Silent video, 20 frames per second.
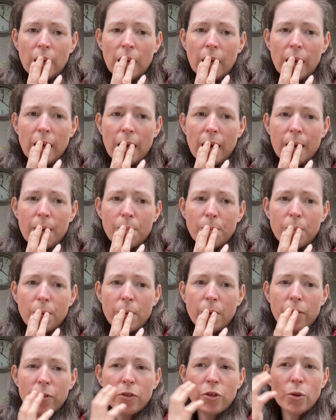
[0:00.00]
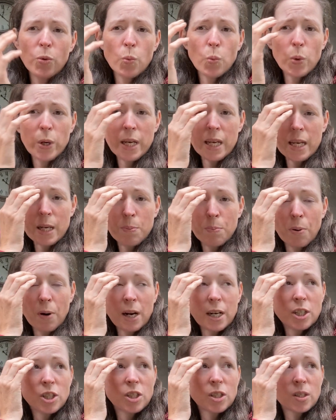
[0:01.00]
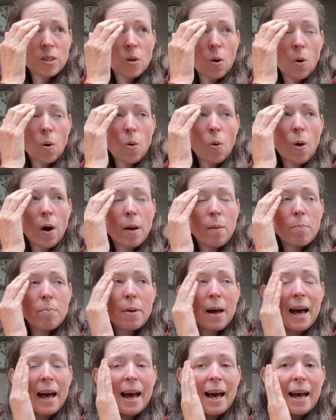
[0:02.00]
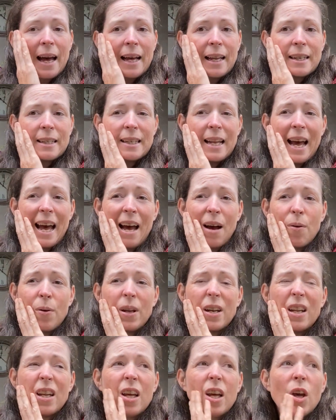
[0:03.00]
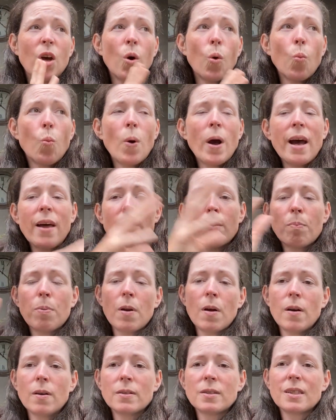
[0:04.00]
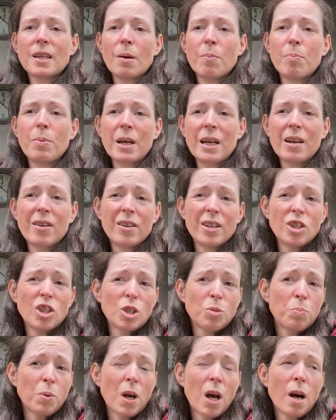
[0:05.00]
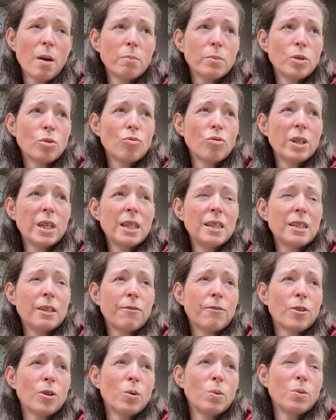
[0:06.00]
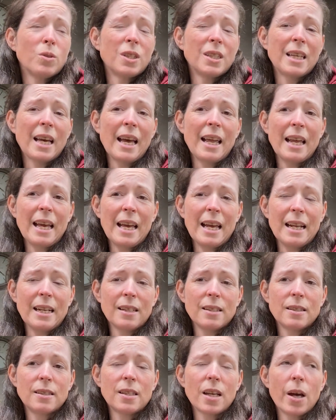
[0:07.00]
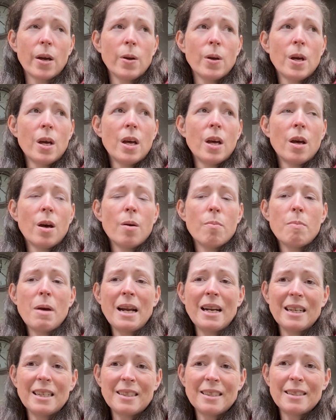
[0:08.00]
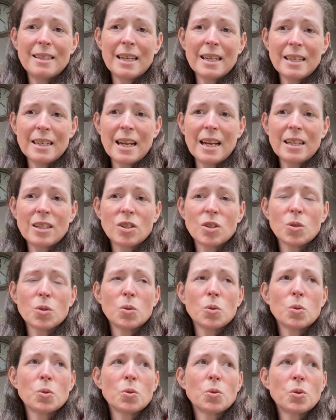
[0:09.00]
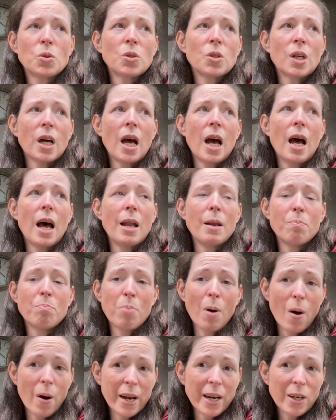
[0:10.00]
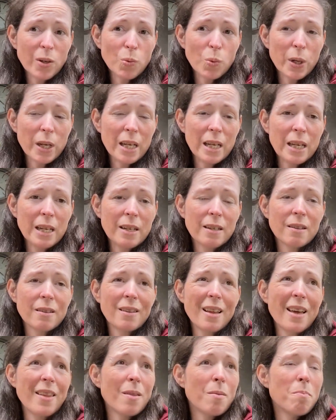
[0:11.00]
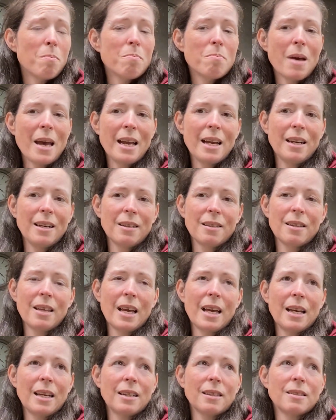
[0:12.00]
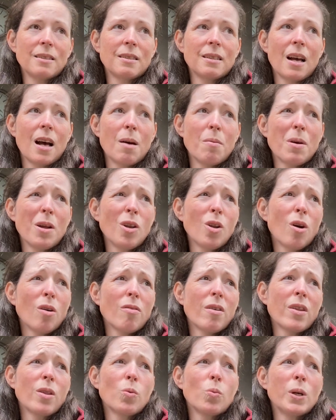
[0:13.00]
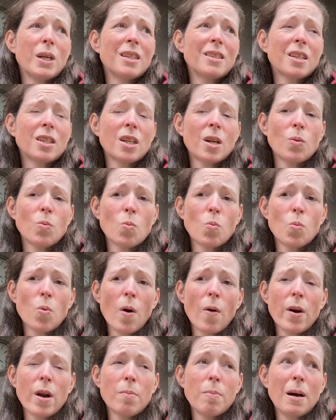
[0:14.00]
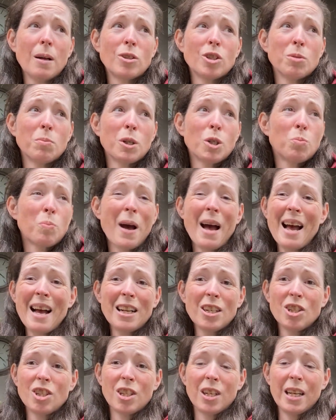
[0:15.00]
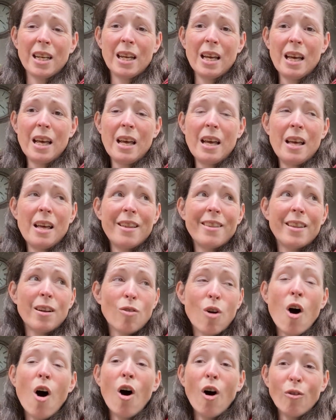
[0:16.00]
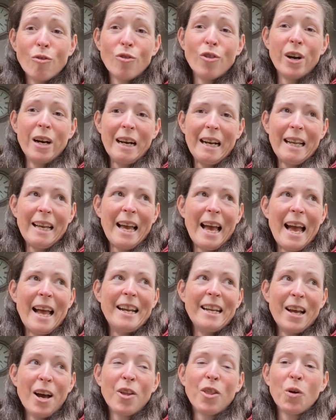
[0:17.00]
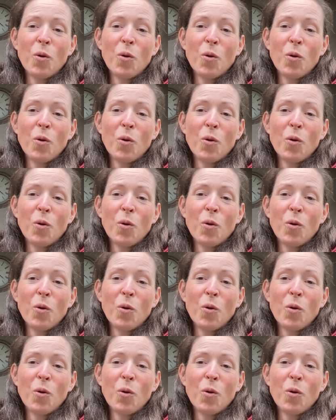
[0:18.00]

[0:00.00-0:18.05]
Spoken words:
The weed pressure's got quite bad now, and where the plants get bigger it just becomes really difficult to get in. So mainly sting nettles and bindweed, they're the main things. A lot of other weeds I don't worry about too much, but actually there aren't really any other